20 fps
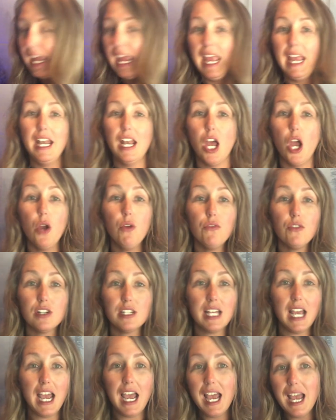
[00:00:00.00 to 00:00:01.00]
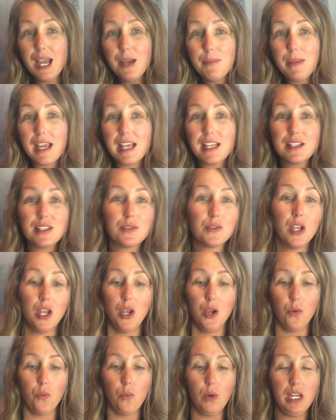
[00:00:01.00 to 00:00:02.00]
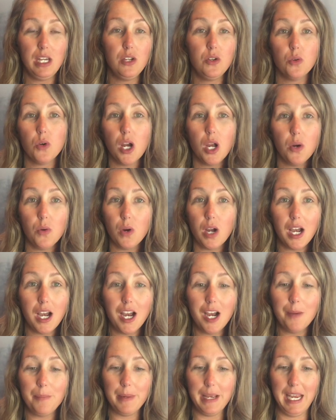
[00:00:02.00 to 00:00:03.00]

And over time, as we grow up